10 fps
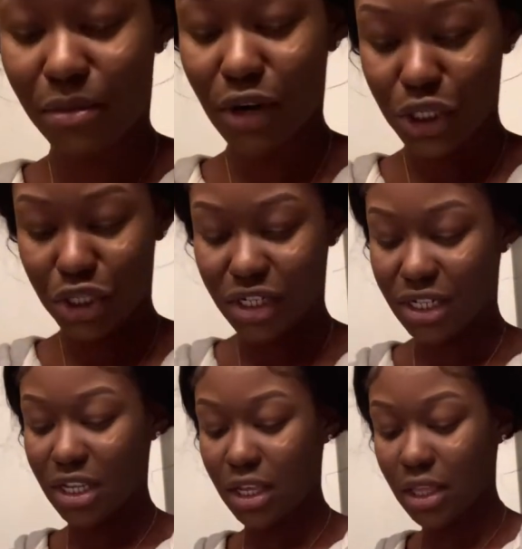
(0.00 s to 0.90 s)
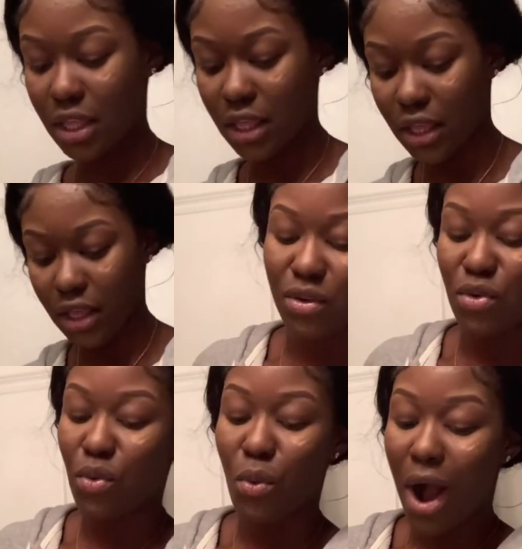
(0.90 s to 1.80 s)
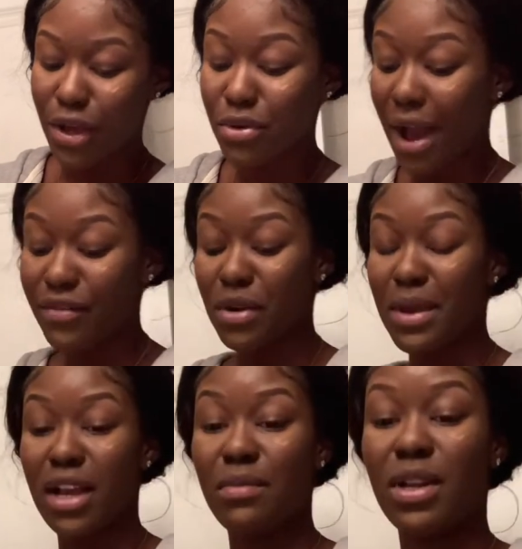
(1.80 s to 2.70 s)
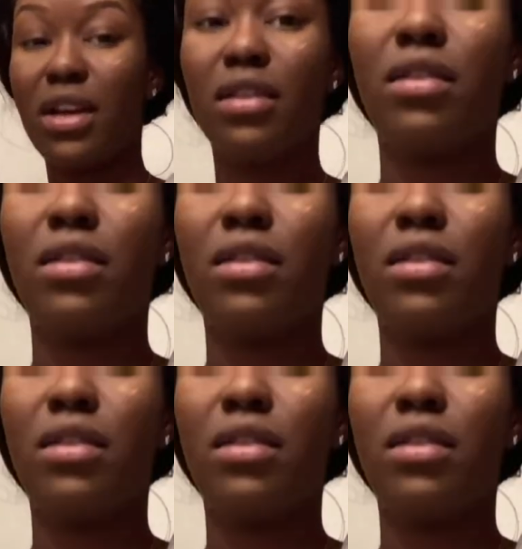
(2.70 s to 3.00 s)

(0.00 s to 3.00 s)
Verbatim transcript: brush your teeth while you have your makeup done.